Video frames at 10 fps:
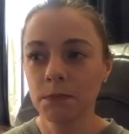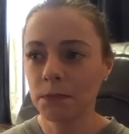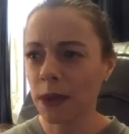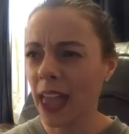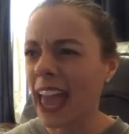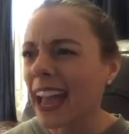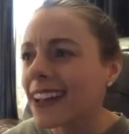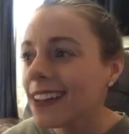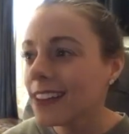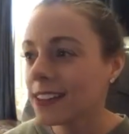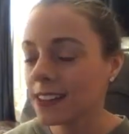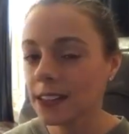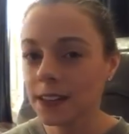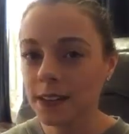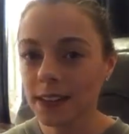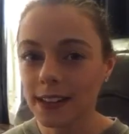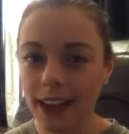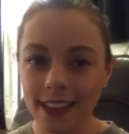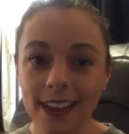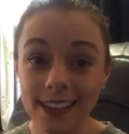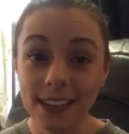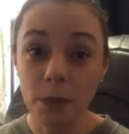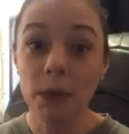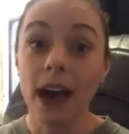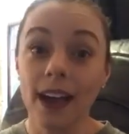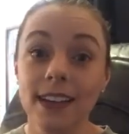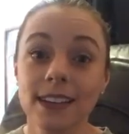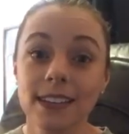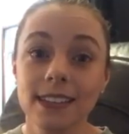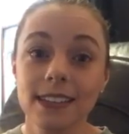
Big. I think I say bag.